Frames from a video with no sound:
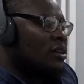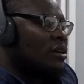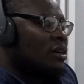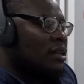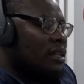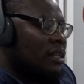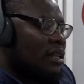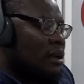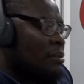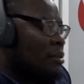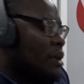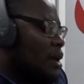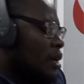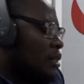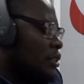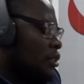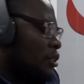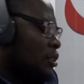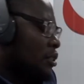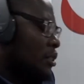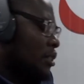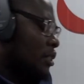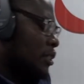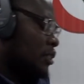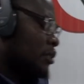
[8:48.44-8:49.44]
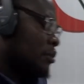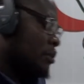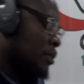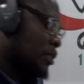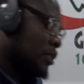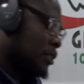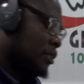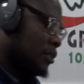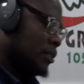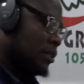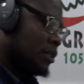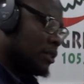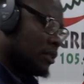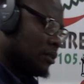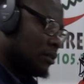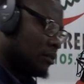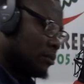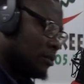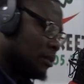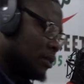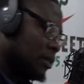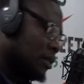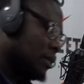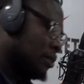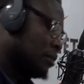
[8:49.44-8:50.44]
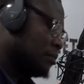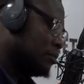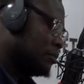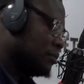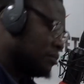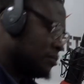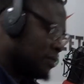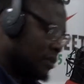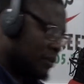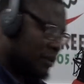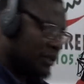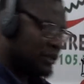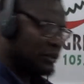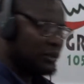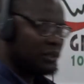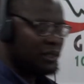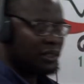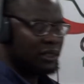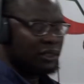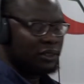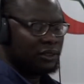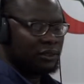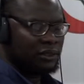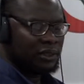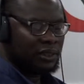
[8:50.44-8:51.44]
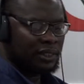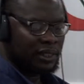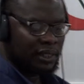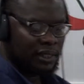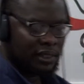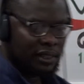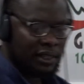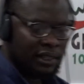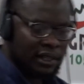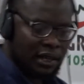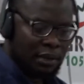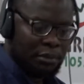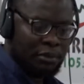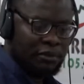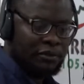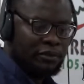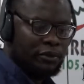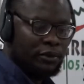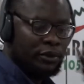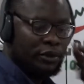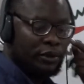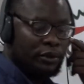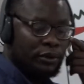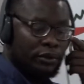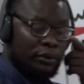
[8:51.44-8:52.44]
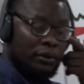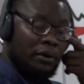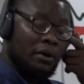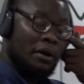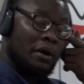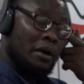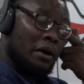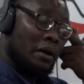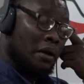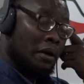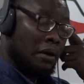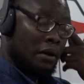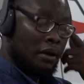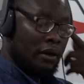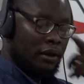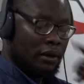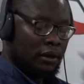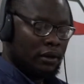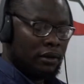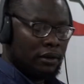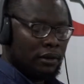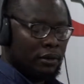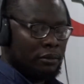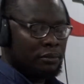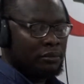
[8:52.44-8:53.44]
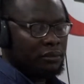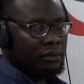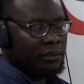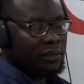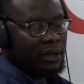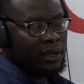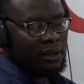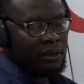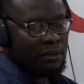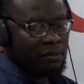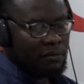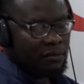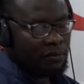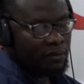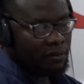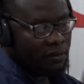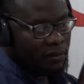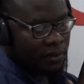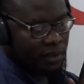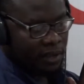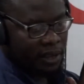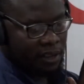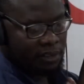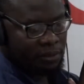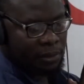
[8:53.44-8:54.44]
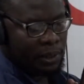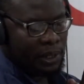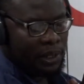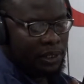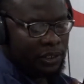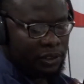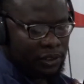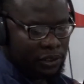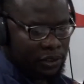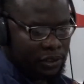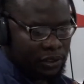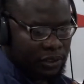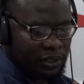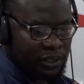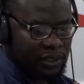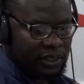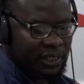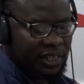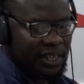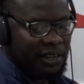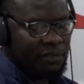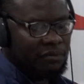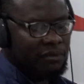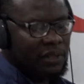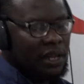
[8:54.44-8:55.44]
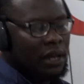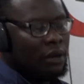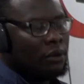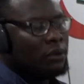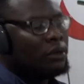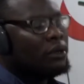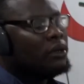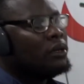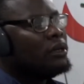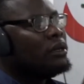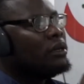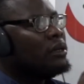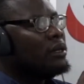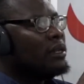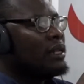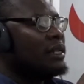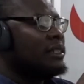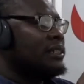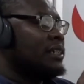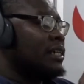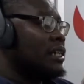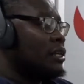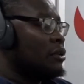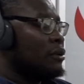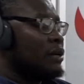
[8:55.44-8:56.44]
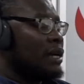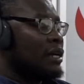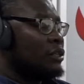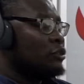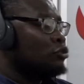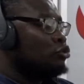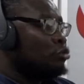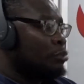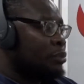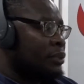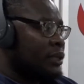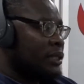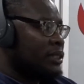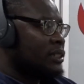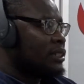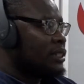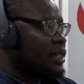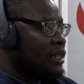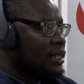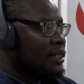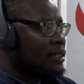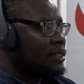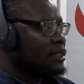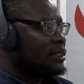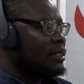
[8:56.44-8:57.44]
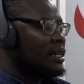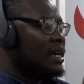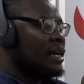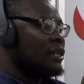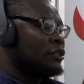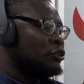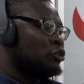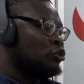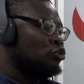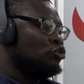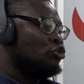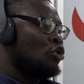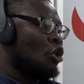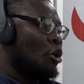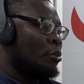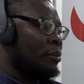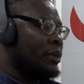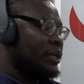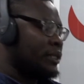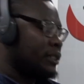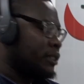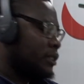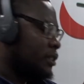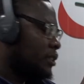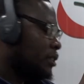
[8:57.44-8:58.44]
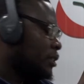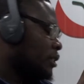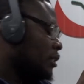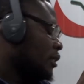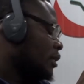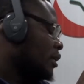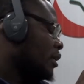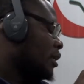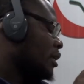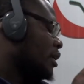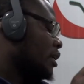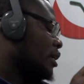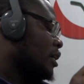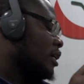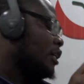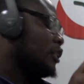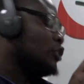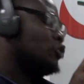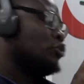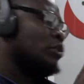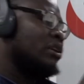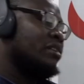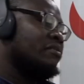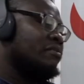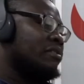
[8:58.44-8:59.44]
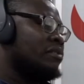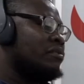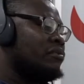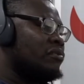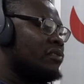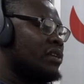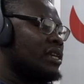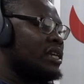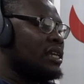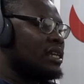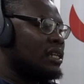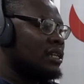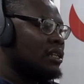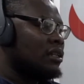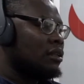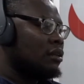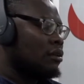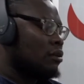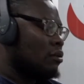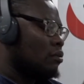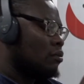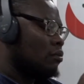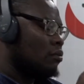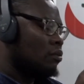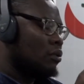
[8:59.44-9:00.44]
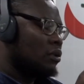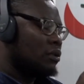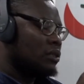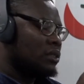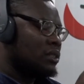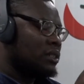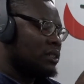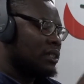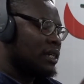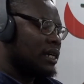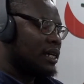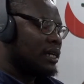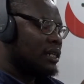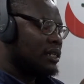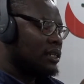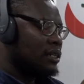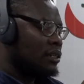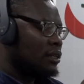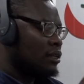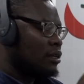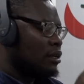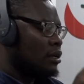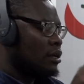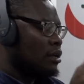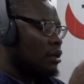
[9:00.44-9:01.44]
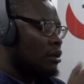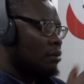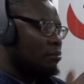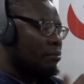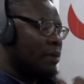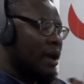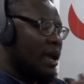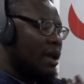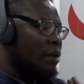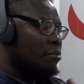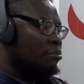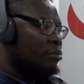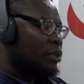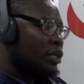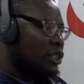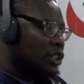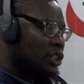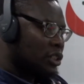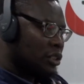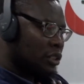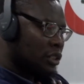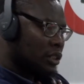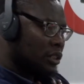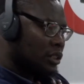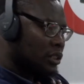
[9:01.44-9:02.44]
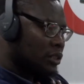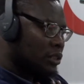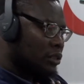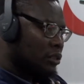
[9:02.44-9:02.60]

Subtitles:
Let me ask you this question now. There were 2 things you said earlier before you gave the explanation you just gave now. Let's take a look at 2 presidents and 2 comments. In 2015, one said, "My ambition